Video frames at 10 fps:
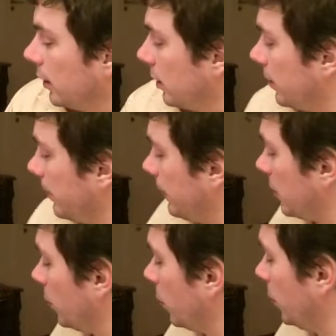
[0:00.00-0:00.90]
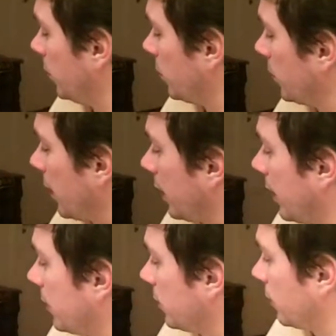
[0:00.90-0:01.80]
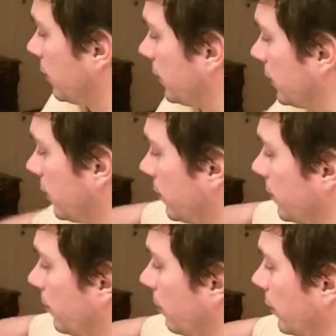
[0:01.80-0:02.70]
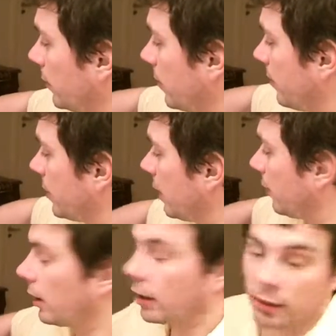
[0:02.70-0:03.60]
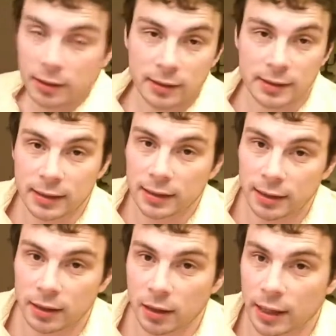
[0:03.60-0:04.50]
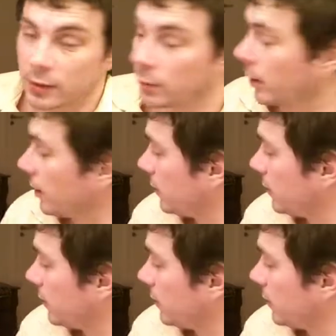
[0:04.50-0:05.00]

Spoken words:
The loot which you can get with those boss mobs are seen here as well.